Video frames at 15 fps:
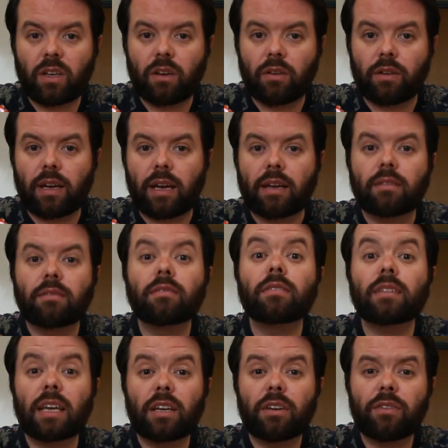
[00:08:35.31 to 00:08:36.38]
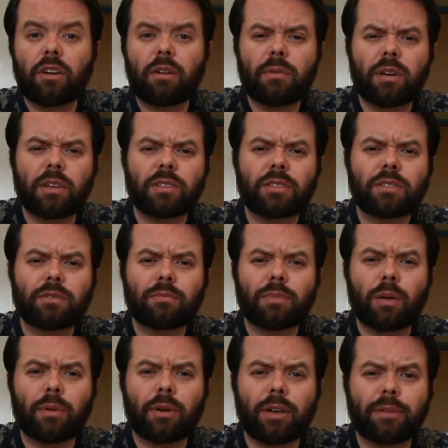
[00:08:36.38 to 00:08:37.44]
Okay, thank you very much.
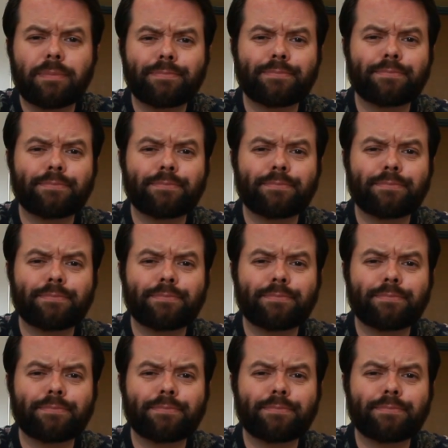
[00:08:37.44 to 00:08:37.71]
Bye-bye.